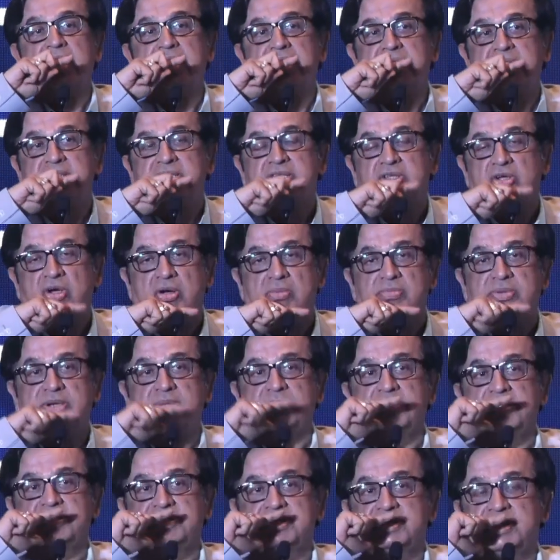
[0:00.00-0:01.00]
in the
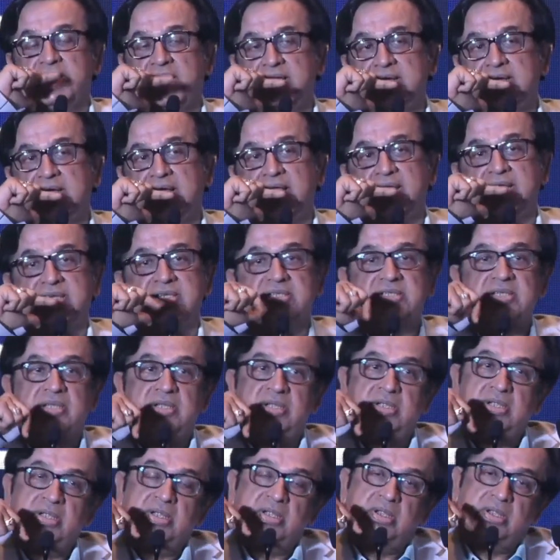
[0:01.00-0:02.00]
omnibus guidelines,
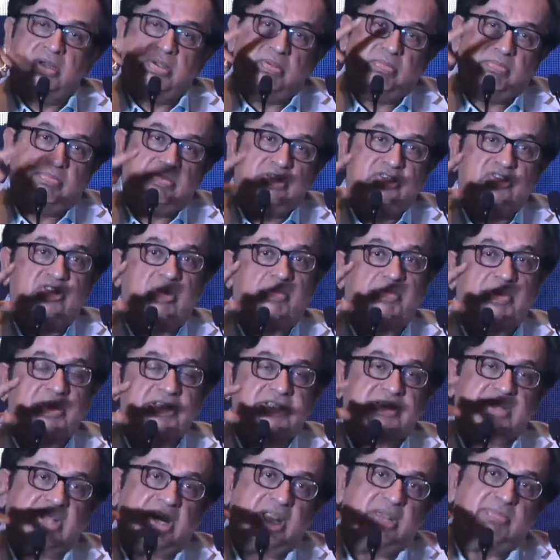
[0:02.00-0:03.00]
which are
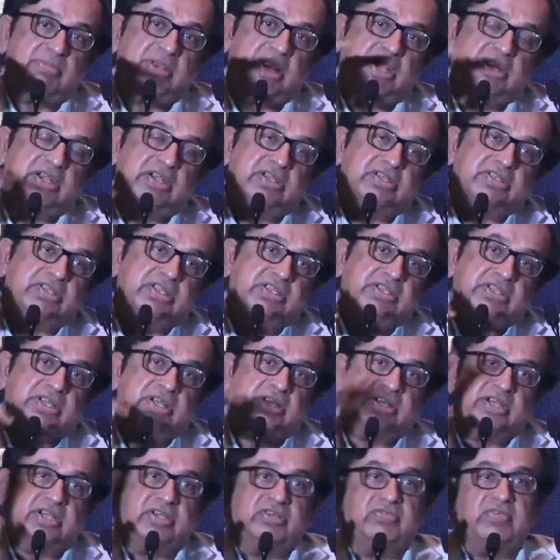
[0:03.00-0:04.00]
prescribed, and a
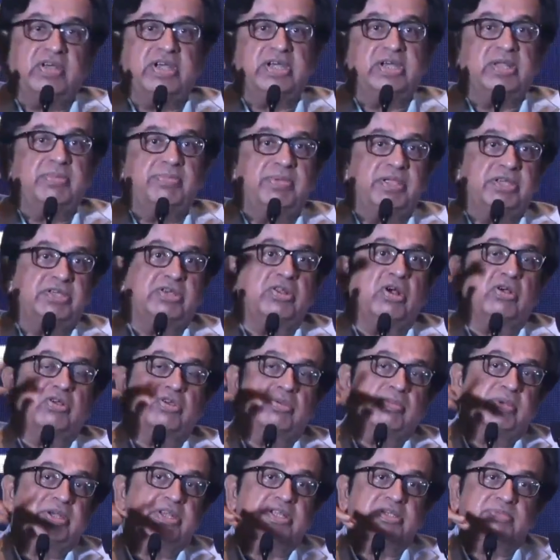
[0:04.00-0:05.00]
620-page
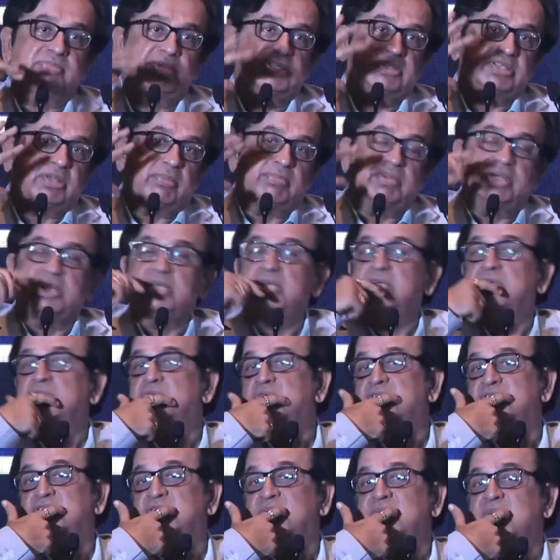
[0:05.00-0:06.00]
document has been submitted to
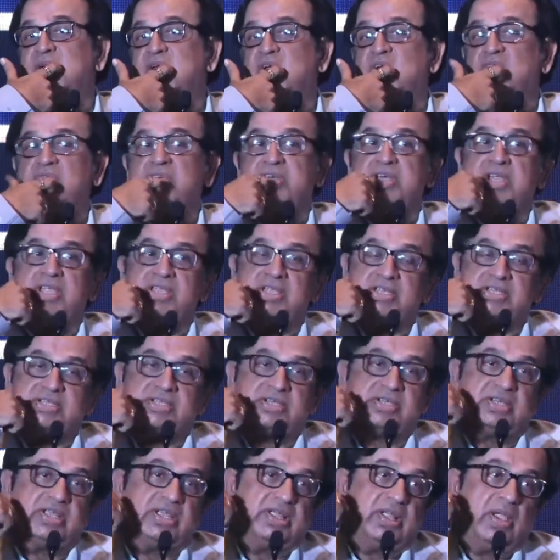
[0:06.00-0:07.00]
Reserve Bank of India
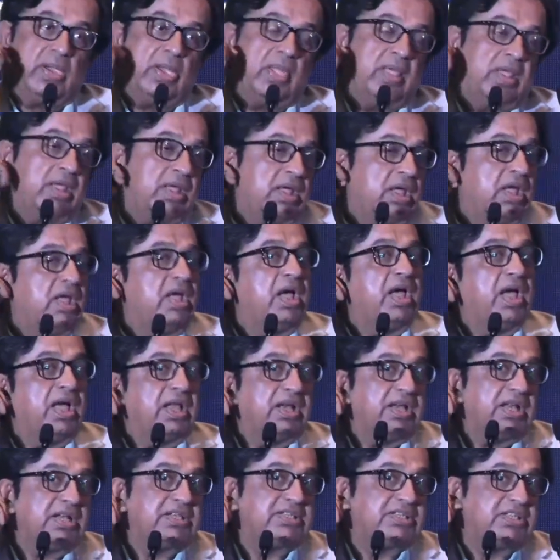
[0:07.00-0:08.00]
yesterday.
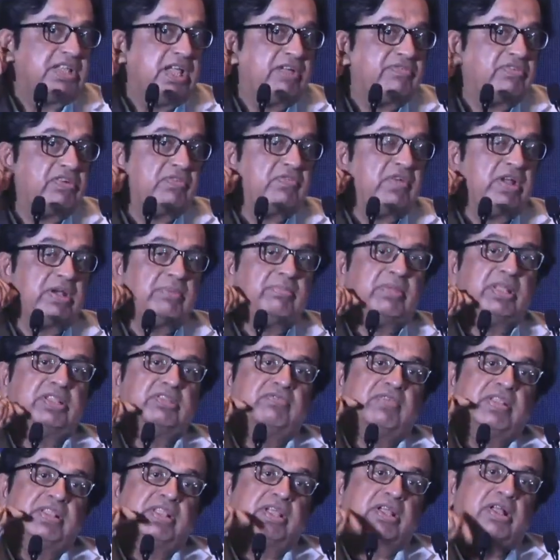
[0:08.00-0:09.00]
And let's see after 1 month
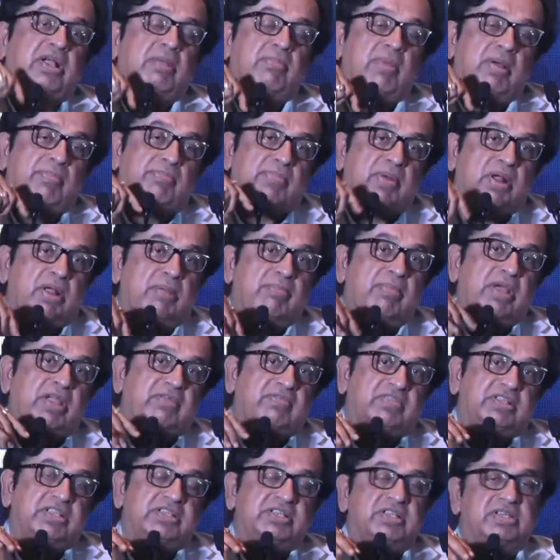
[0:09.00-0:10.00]
when they come back
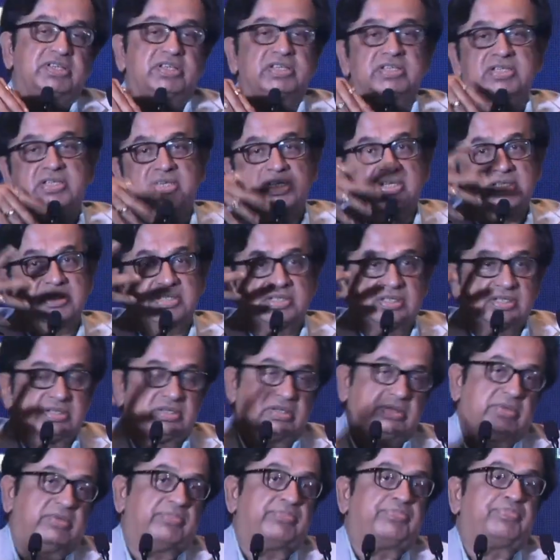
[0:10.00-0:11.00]
with the suggestions,
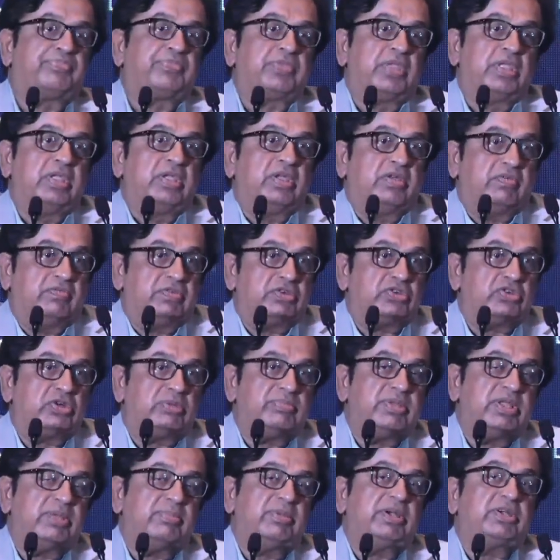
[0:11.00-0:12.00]
we should
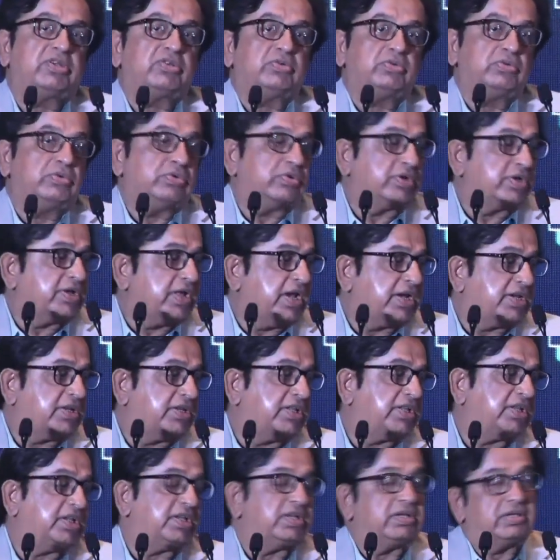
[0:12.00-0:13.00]
be able to get
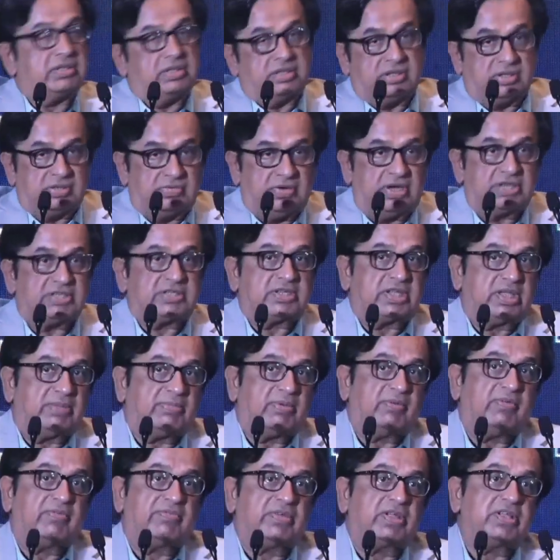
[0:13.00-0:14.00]
let's keep
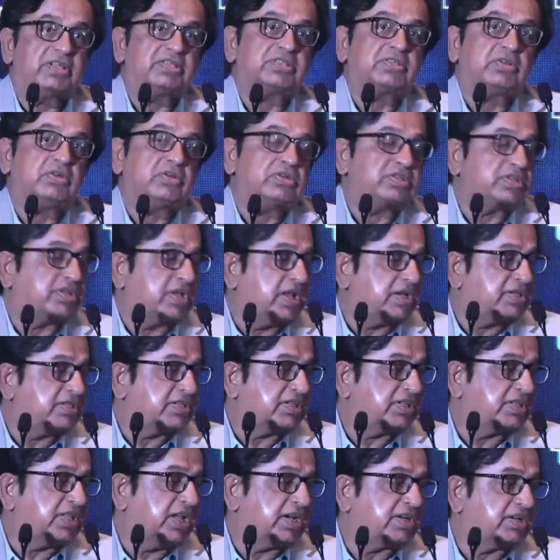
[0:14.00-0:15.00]
our fingers crossed and
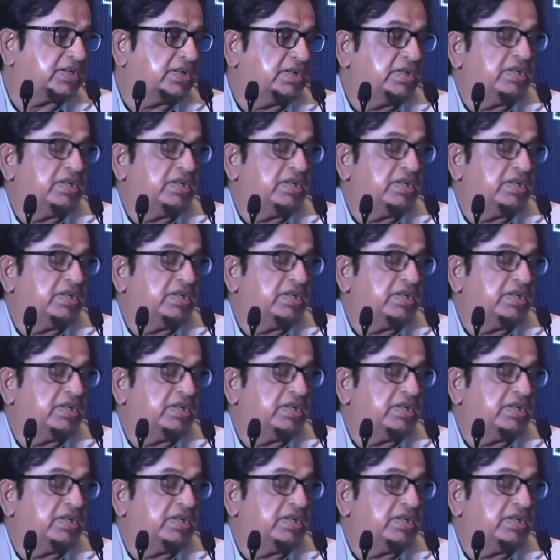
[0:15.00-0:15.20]
see that